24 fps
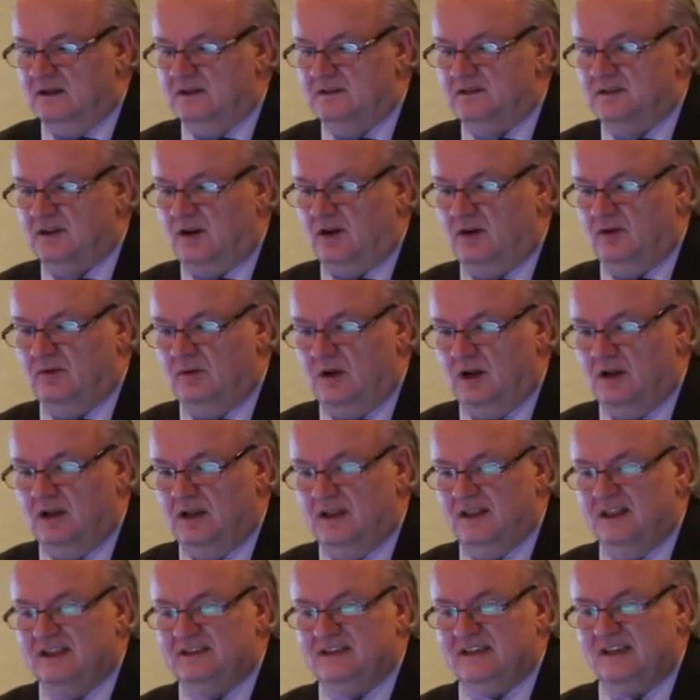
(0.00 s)
So
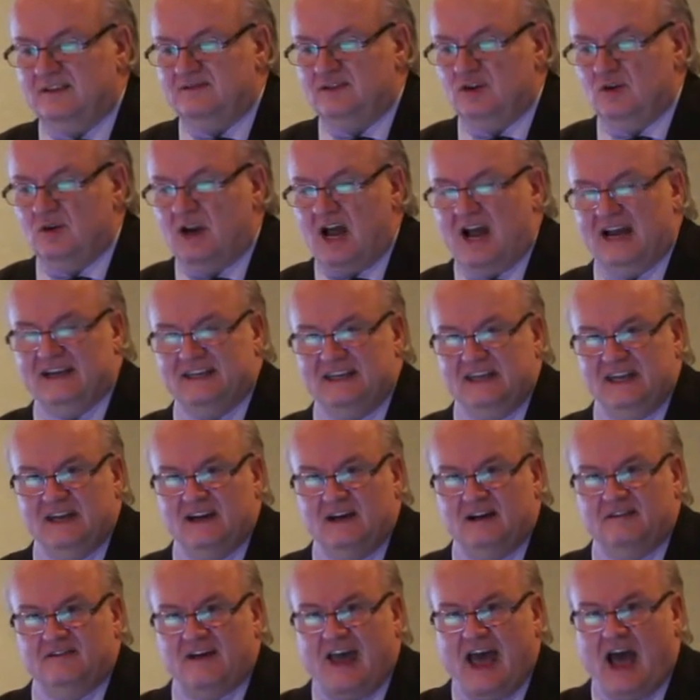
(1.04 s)
this gives you an
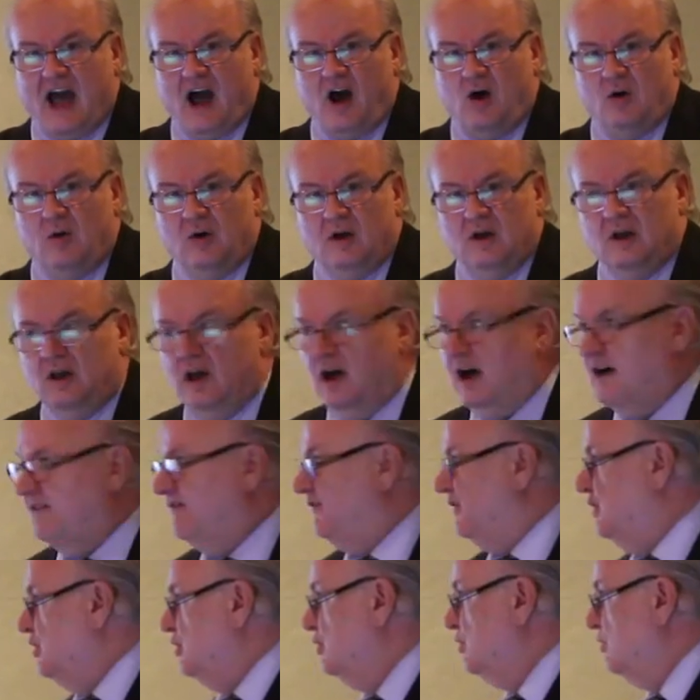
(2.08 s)
idea of how a
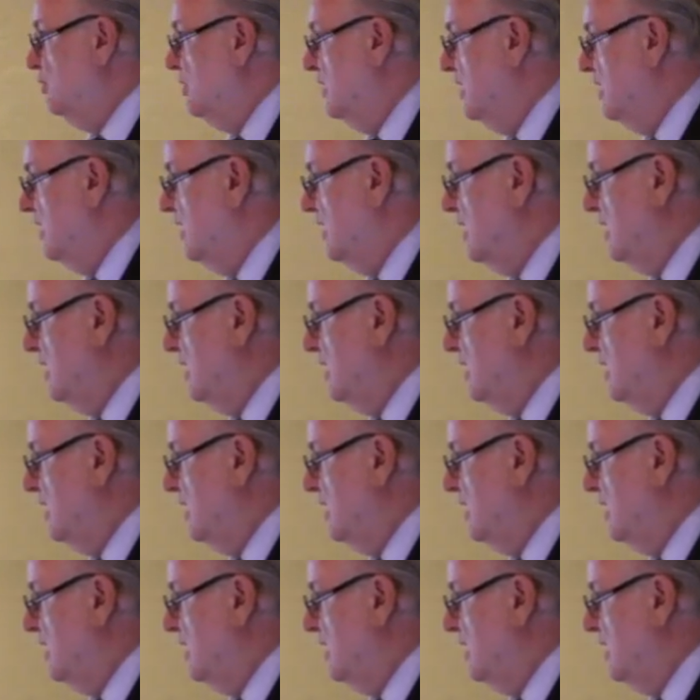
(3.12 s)
few